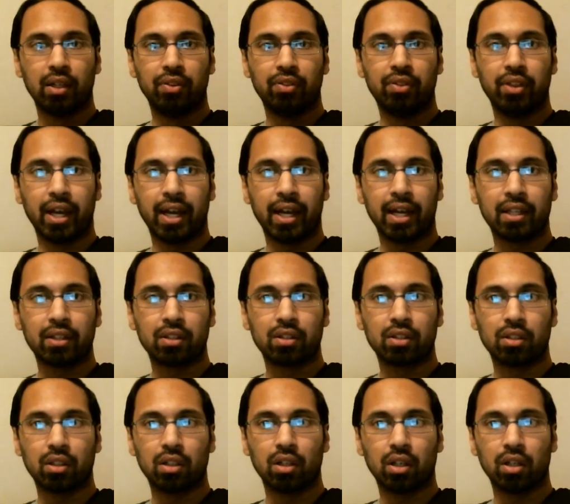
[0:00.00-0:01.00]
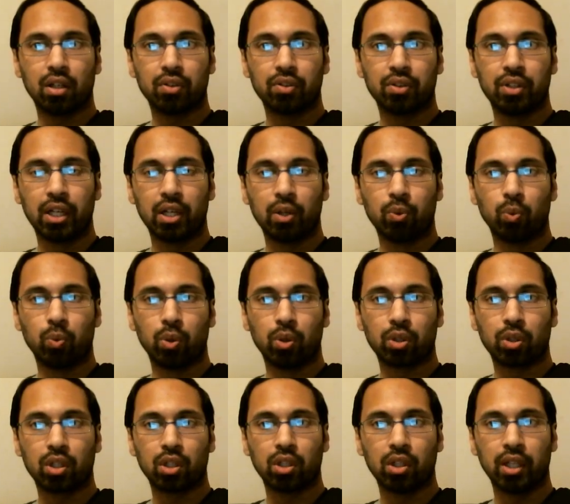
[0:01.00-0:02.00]
that they were
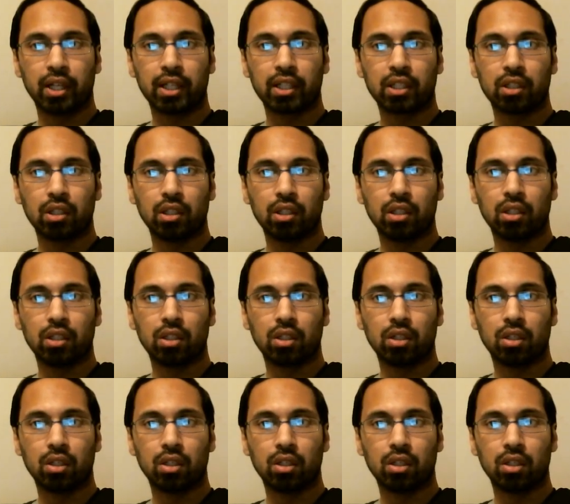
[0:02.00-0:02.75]
collecting